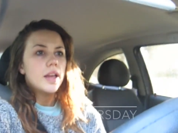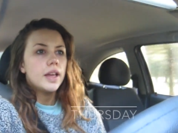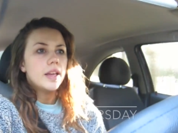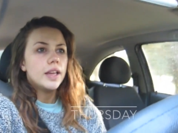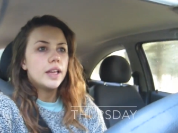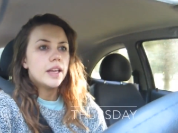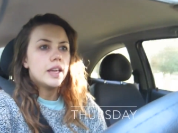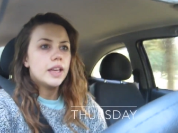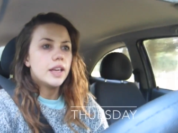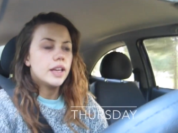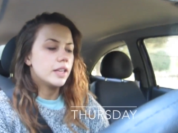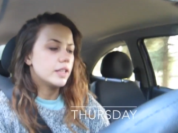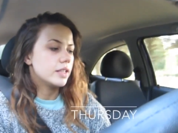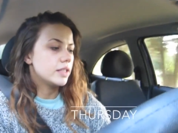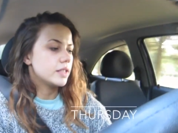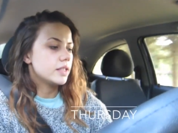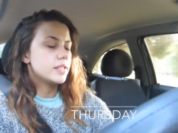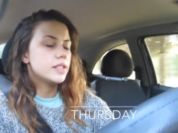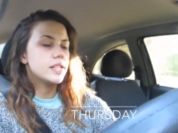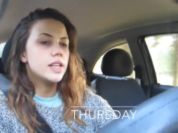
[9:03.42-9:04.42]
It
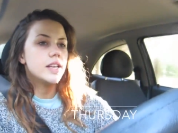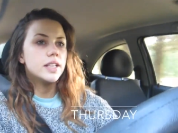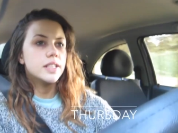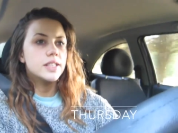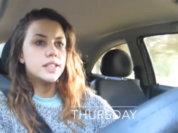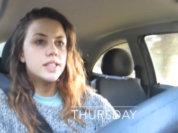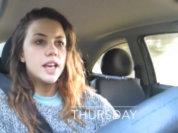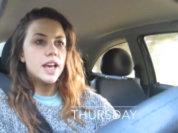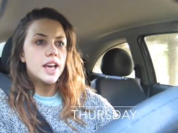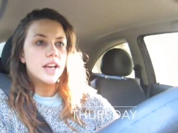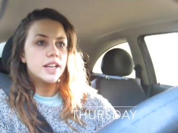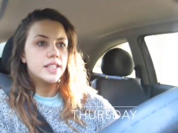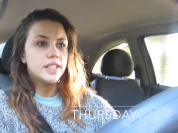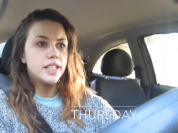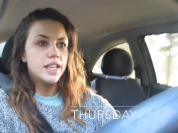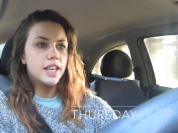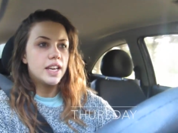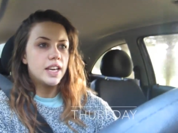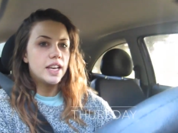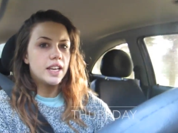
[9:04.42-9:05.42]
is six
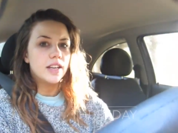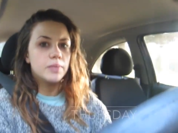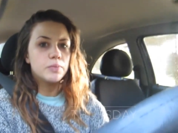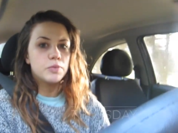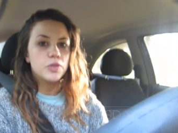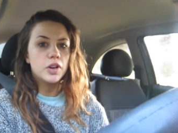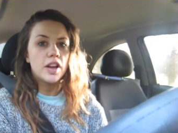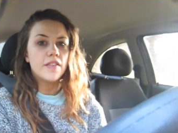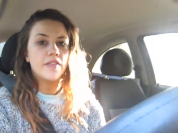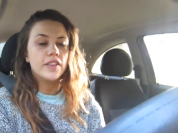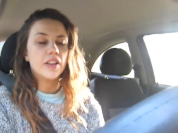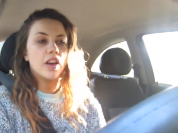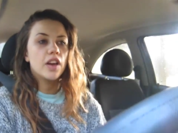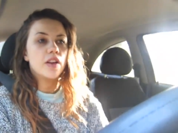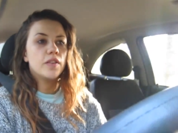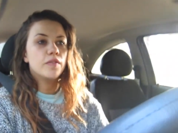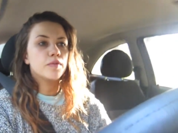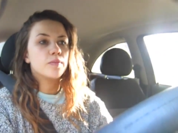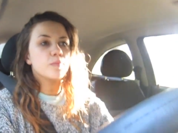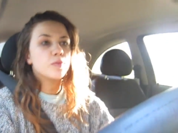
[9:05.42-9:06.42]
thirty, I'm driving
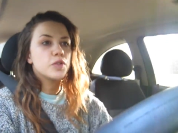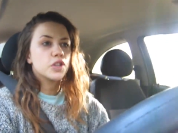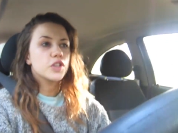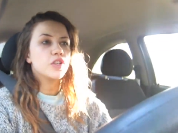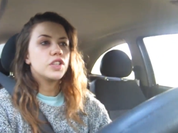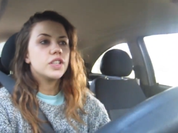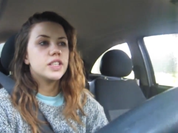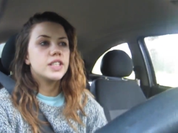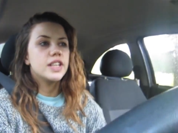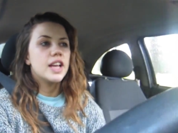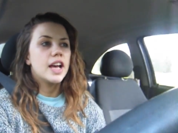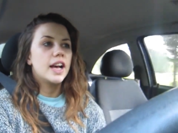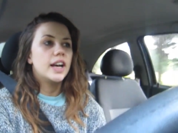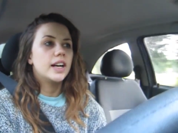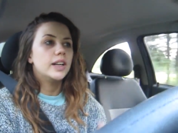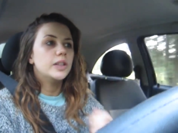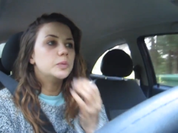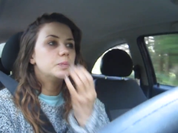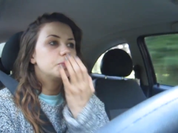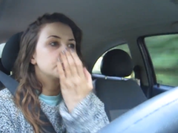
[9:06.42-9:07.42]
home from Josh's
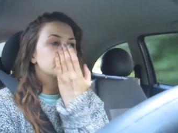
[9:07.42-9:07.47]
now,